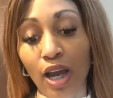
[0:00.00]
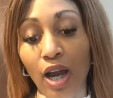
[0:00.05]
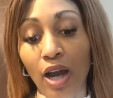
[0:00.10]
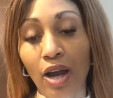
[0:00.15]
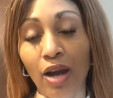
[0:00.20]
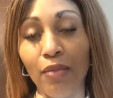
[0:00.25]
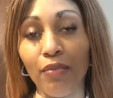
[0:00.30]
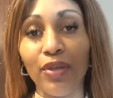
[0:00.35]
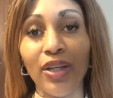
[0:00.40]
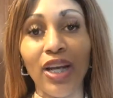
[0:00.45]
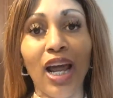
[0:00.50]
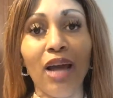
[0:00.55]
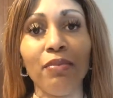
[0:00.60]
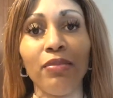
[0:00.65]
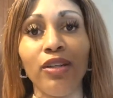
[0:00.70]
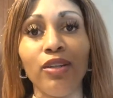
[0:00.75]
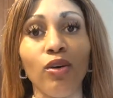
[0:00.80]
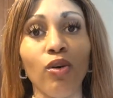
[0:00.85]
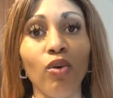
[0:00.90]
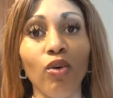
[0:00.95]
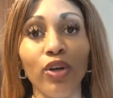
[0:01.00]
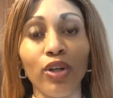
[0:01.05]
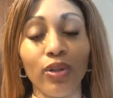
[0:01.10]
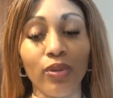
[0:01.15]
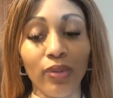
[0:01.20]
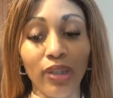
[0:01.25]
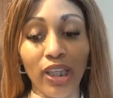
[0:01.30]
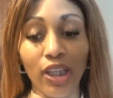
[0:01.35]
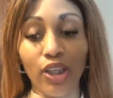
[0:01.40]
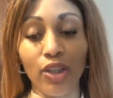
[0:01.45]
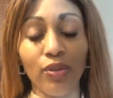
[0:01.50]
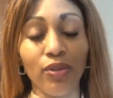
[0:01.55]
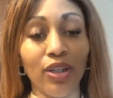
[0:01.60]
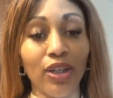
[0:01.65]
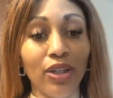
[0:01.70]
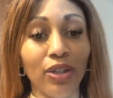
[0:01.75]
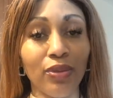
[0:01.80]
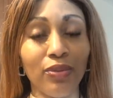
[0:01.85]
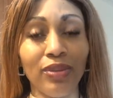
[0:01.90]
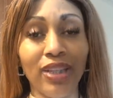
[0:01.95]
But I've been ordering, you
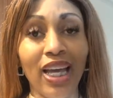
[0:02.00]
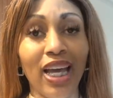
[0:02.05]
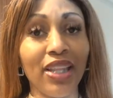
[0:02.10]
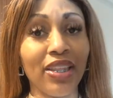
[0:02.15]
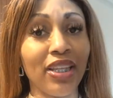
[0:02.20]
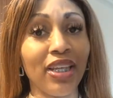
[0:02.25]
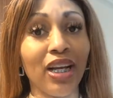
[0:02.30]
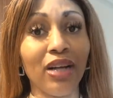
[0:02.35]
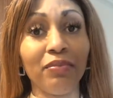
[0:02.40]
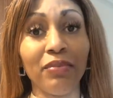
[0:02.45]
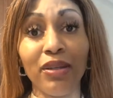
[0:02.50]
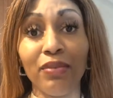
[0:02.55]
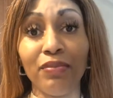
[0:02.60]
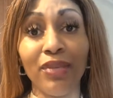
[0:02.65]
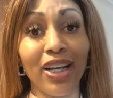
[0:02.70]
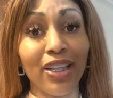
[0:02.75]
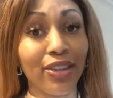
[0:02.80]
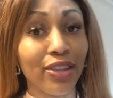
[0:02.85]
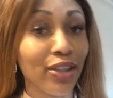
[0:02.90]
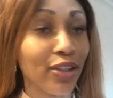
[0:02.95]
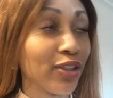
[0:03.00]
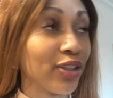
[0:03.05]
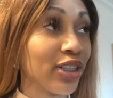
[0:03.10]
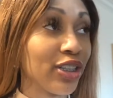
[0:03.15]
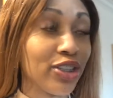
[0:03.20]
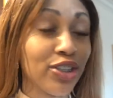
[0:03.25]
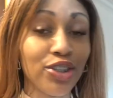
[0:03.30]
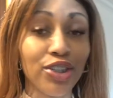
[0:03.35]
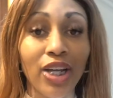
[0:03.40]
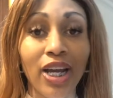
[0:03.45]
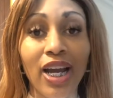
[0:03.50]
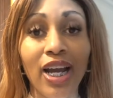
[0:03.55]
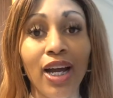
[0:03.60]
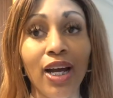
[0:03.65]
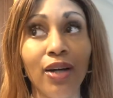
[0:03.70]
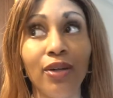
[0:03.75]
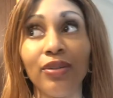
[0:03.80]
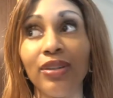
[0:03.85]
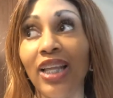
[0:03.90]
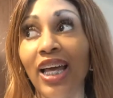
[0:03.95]
know, now that I'm in my 30s,
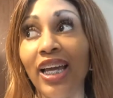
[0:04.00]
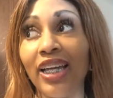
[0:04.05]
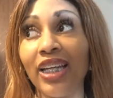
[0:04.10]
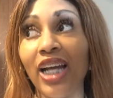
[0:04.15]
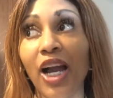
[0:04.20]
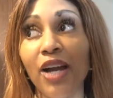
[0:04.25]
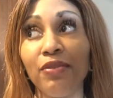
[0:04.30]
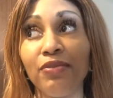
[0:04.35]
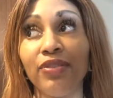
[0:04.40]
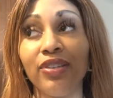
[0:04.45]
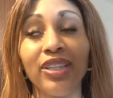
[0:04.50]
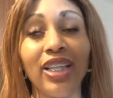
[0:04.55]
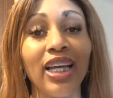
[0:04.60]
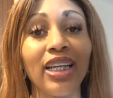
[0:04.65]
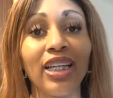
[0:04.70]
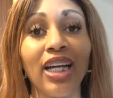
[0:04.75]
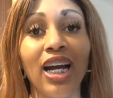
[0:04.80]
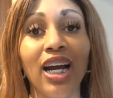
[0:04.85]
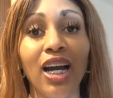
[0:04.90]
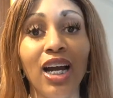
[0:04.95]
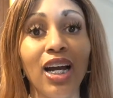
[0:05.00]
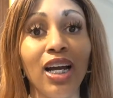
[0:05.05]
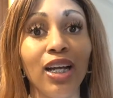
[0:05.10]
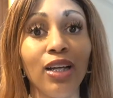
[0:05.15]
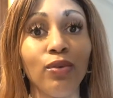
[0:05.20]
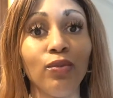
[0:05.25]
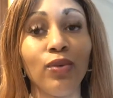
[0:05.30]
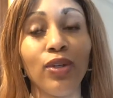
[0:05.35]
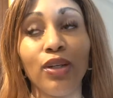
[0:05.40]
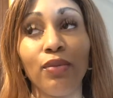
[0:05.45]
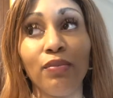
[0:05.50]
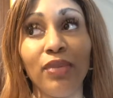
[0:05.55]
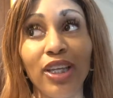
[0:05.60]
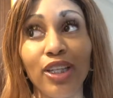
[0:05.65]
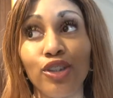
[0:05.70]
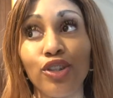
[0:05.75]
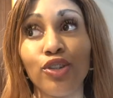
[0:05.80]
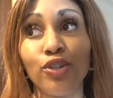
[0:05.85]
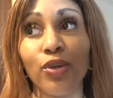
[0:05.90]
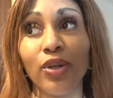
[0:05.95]
child, like I feel like I want to
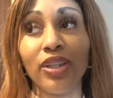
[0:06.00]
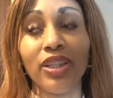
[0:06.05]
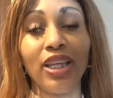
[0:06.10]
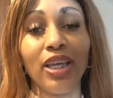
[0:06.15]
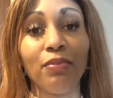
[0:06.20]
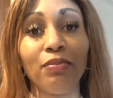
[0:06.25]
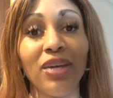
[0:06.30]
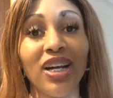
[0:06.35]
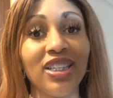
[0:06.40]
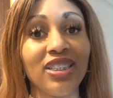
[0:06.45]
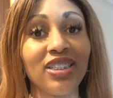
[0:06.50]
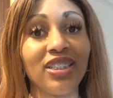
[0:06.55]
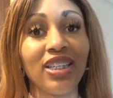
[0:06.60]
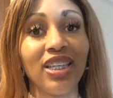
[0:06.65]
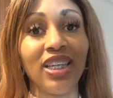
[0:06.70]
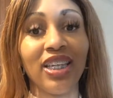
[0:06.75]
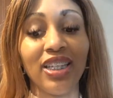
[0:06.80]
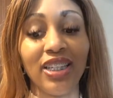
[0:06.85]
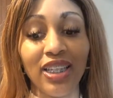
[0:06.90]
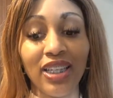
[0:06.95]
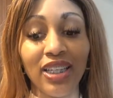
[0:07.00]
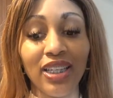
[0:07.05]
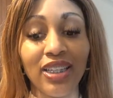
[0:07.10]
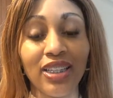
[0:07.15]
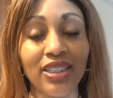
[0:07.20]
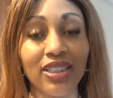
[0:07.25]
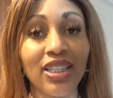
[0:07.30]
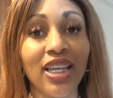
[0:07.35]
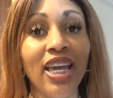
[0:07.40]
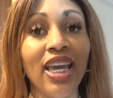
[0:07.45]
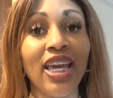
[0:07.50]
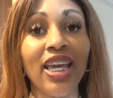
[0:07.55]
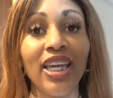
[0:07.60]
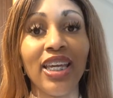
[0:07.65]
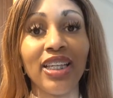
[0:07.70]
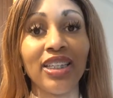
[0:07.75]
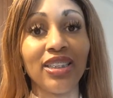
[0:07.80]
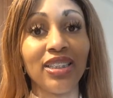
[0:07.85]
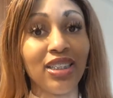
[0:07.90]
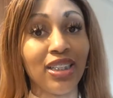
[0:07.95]
make sure that my skin is
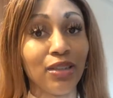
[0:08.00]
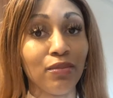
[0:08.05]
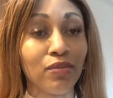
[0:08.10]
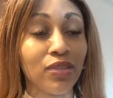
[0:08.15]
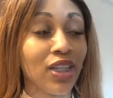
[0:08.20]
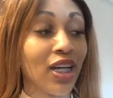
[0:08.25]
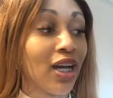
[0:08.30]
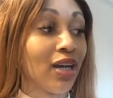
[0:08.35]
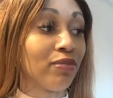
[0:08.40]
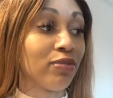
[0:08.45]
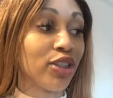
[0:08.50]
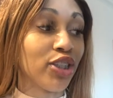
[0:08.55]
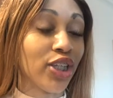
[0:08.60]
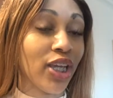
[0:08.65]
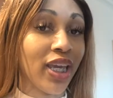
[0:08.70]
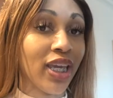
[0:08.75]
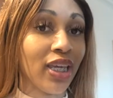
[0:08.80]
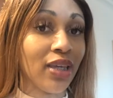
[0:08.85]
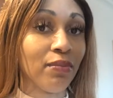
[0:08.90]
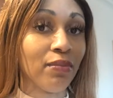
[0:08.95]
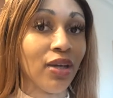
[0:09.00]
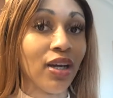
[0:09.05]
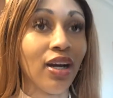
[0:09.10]
in tip-top shape.